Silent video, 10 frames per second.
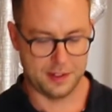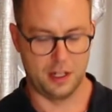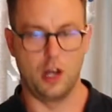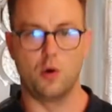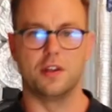
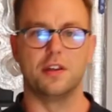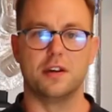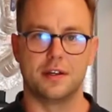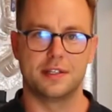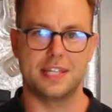lower
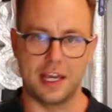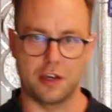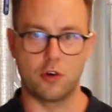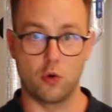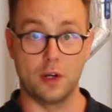the
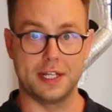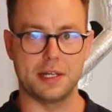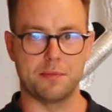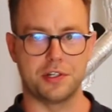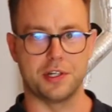tank cooling
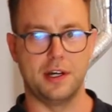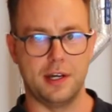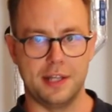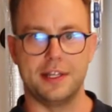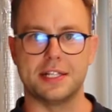temperature,
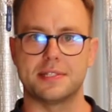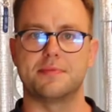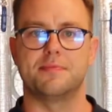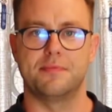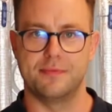and
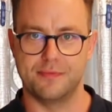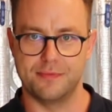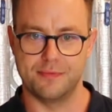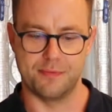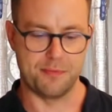that's
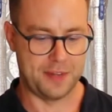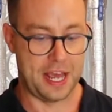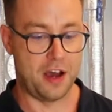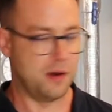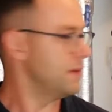
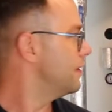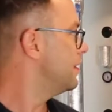now